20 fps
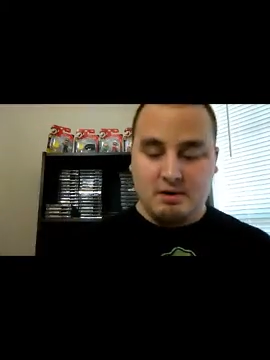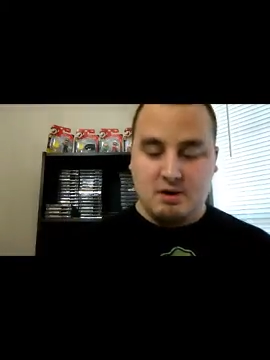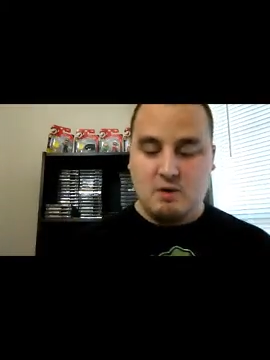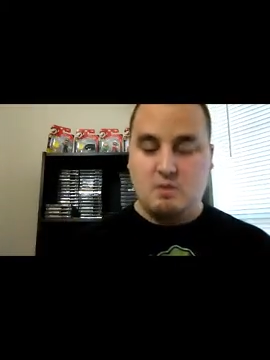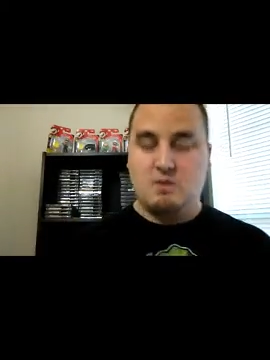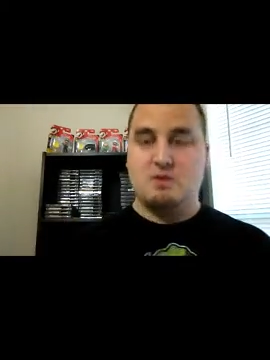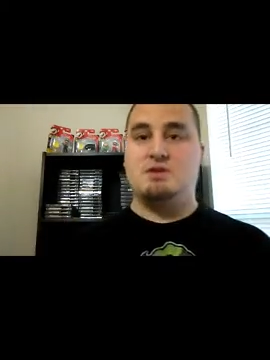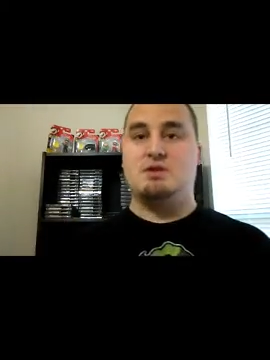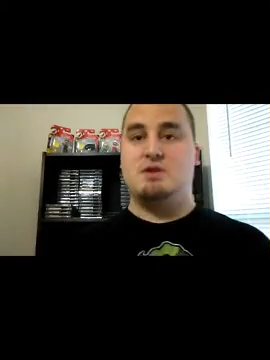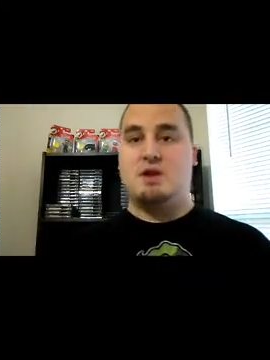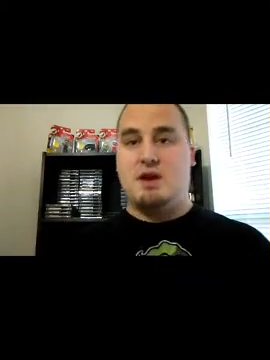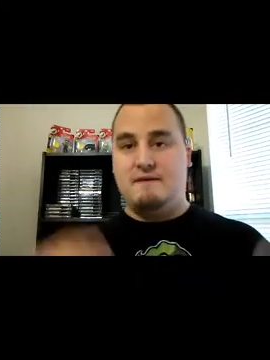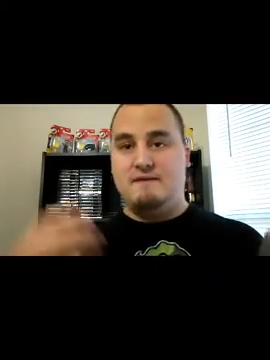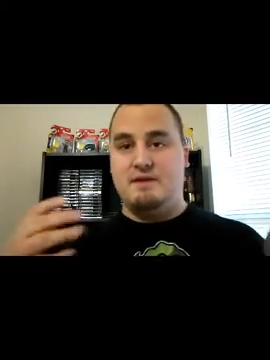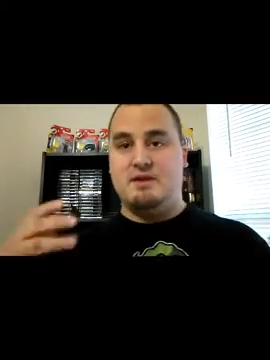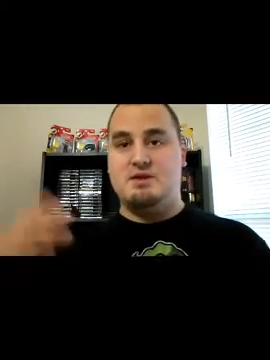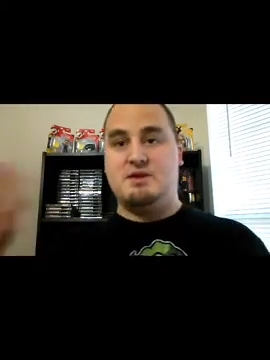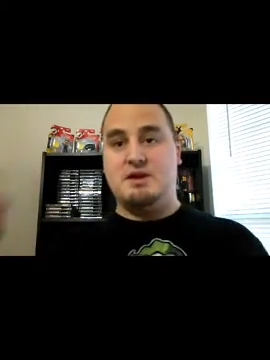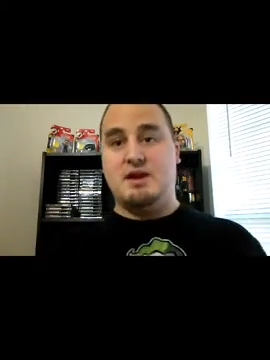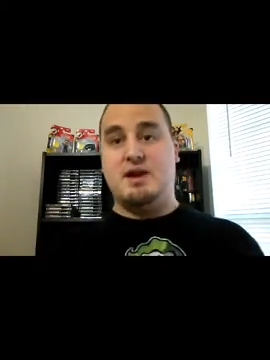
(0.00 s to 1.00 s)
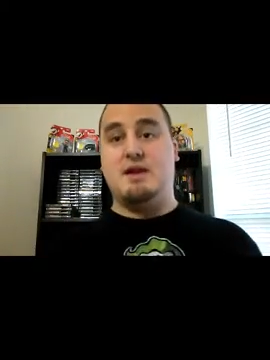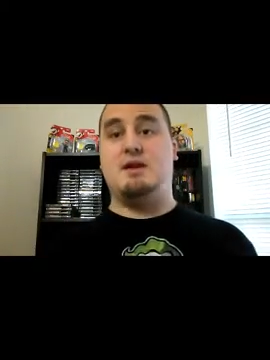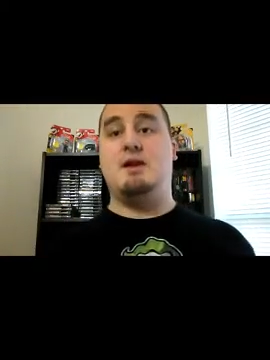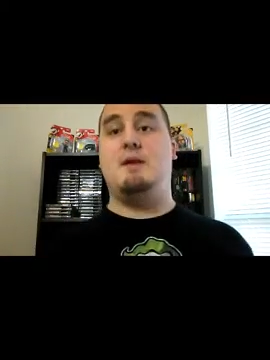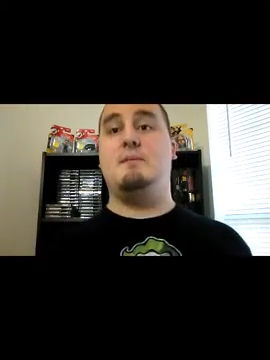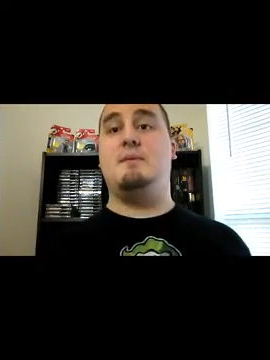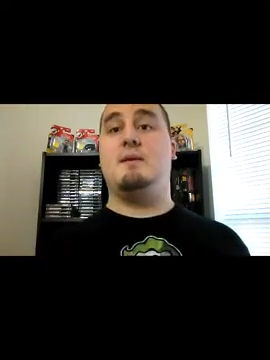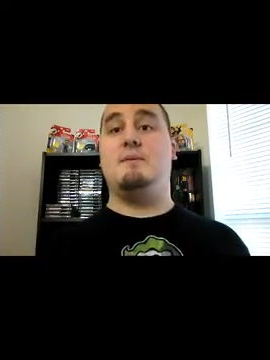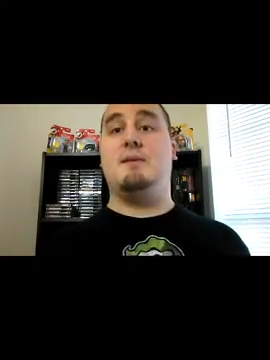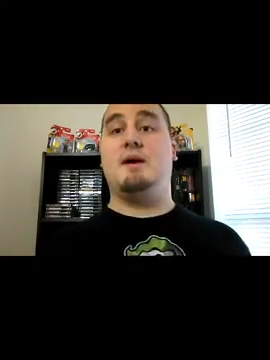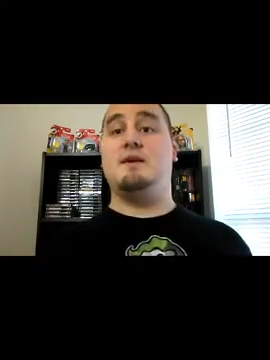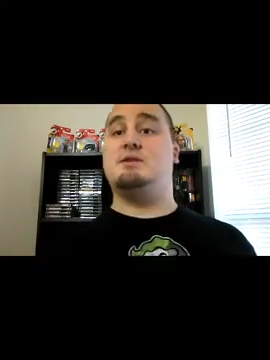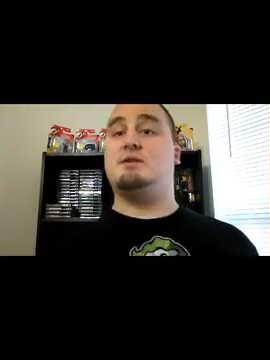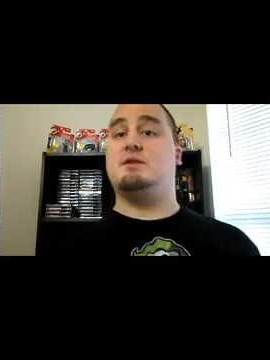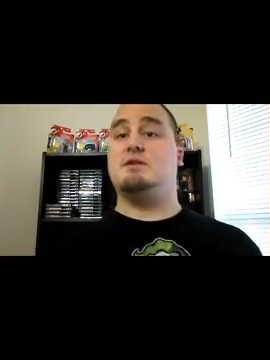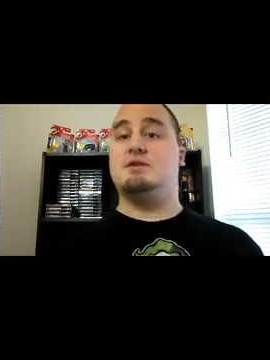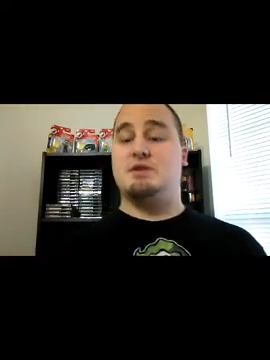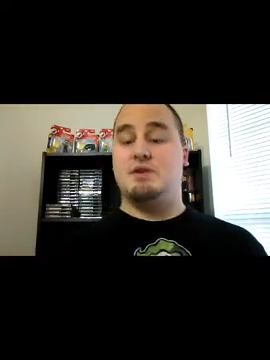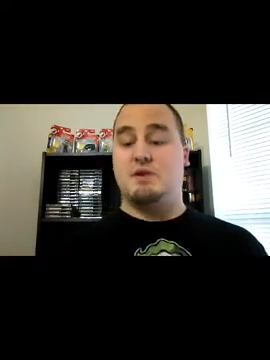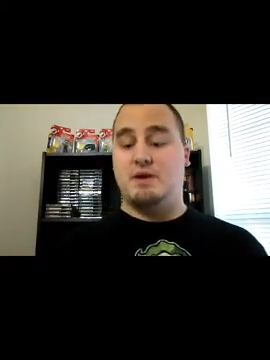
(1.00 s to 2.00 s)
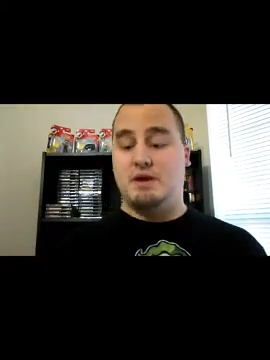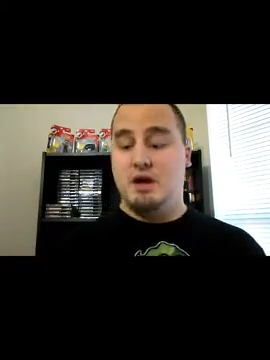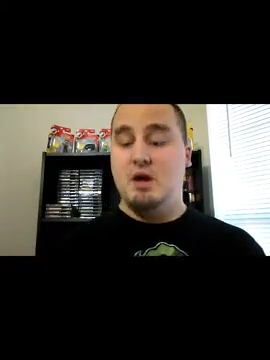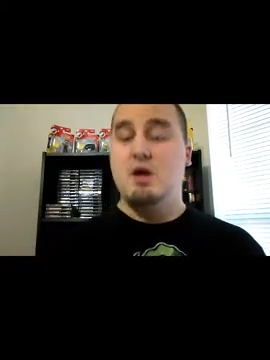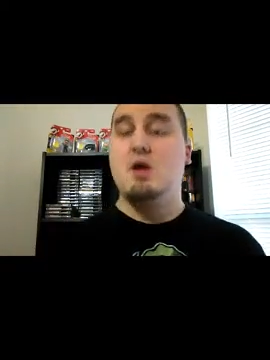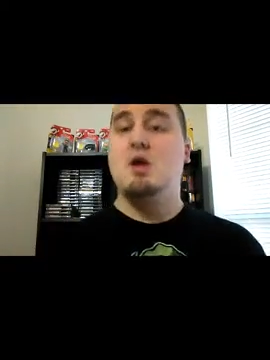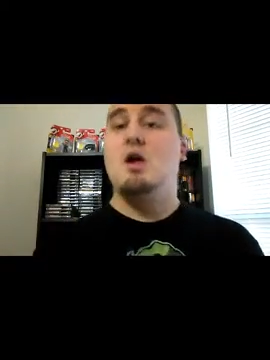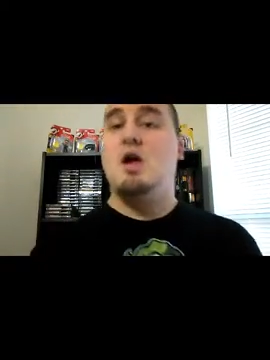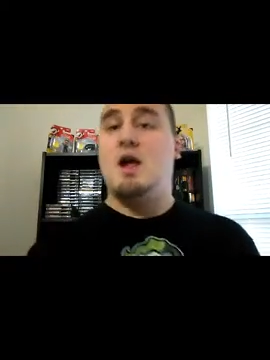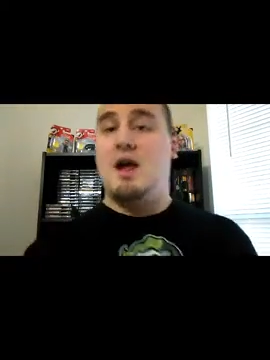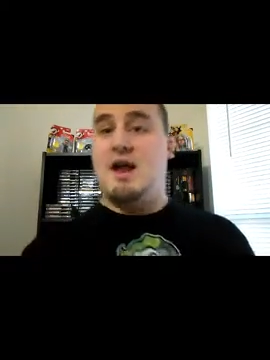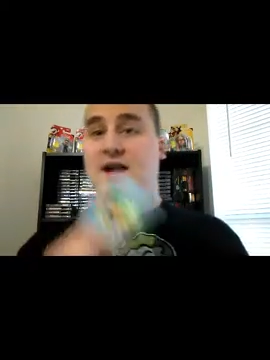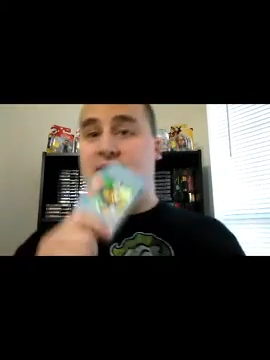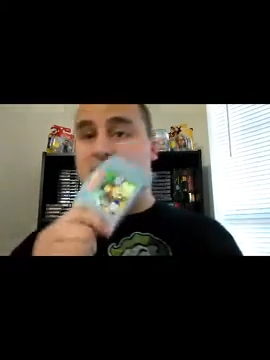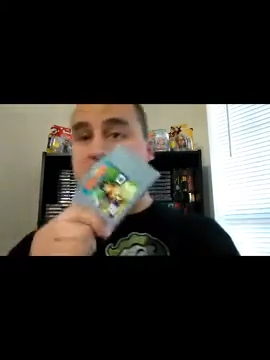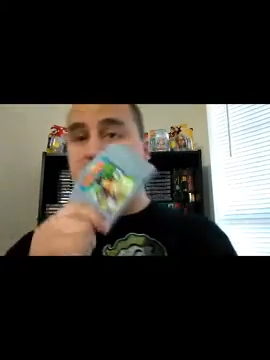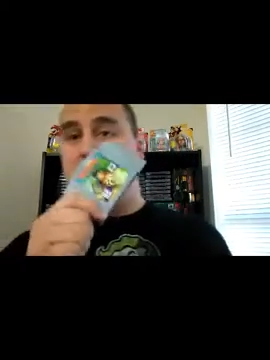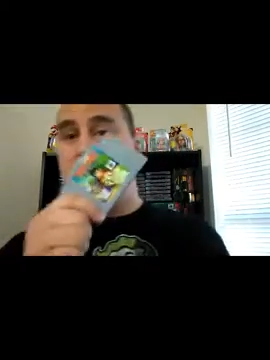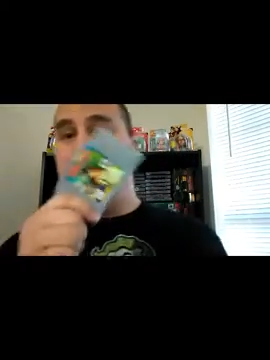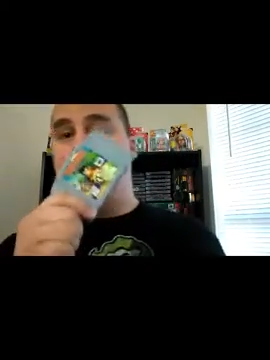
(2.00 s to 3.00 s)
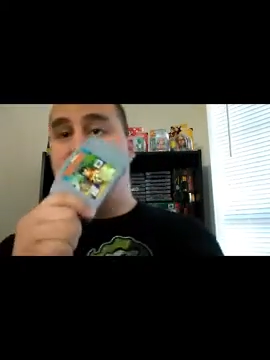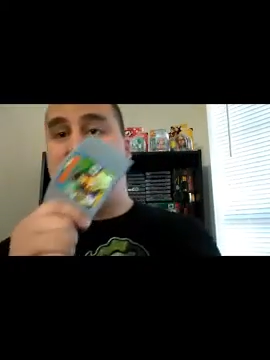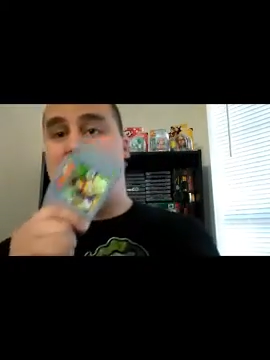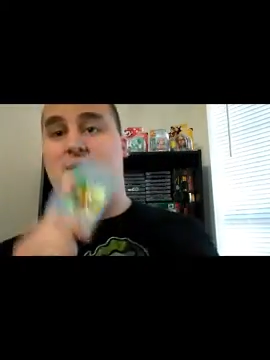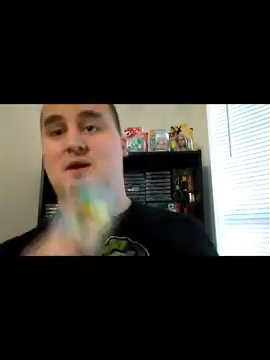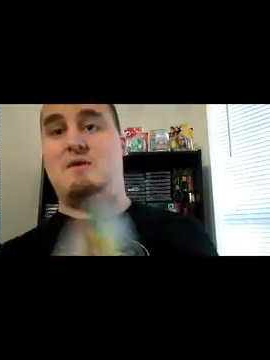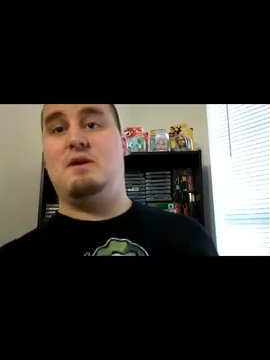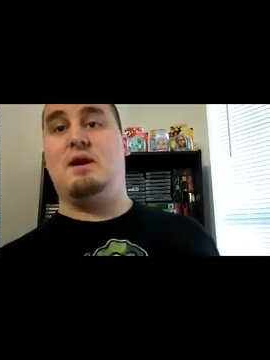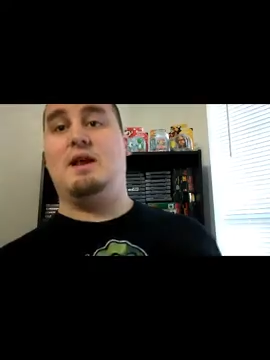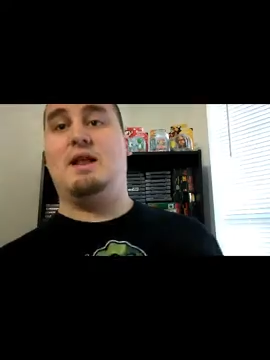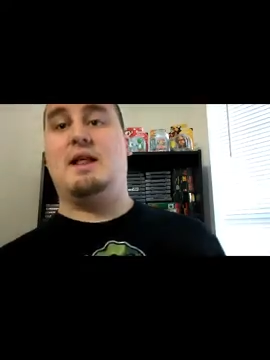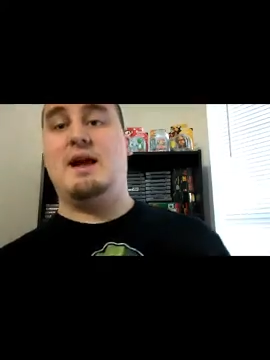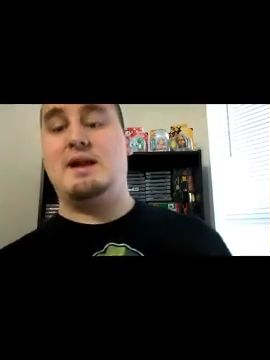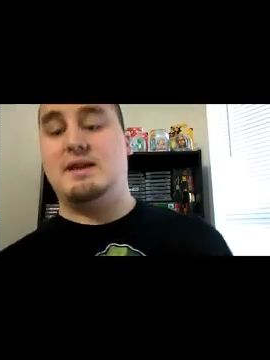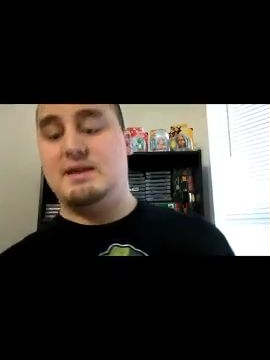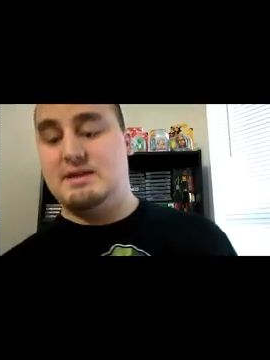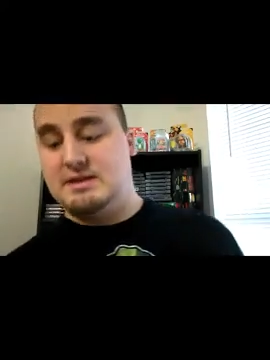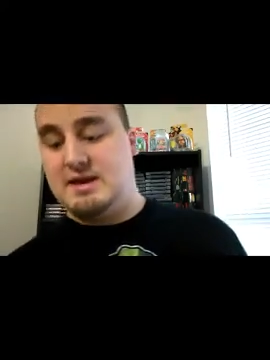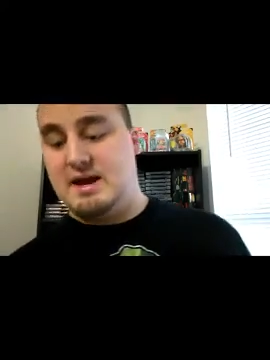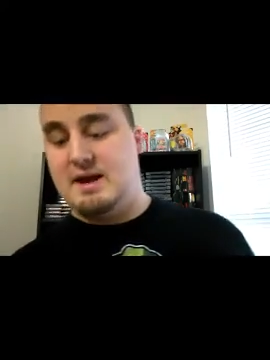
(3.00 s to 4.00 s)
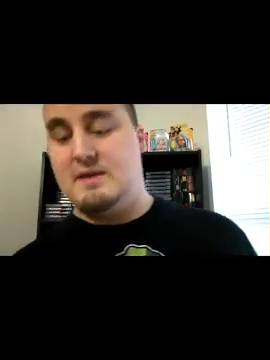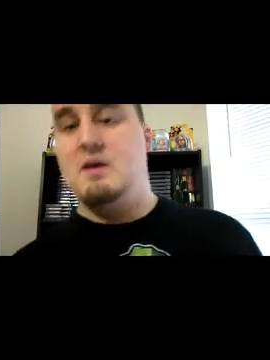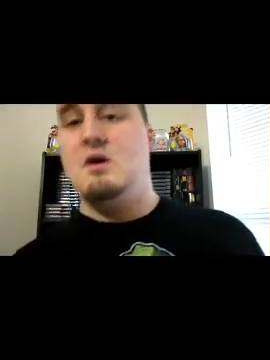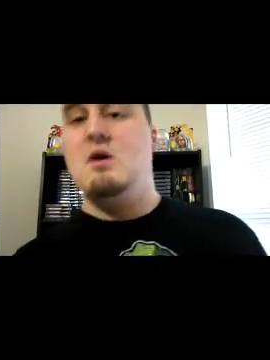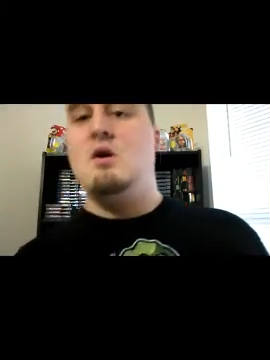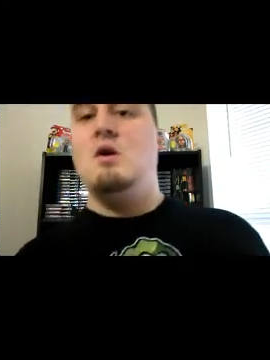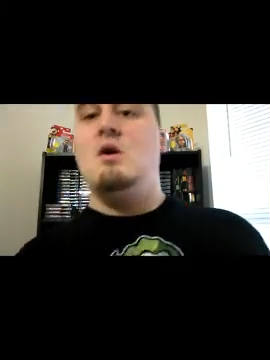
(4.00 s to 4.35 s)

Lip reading: which eventually ended up being Banjo-Kazooie. And that's another reason why I really like this game.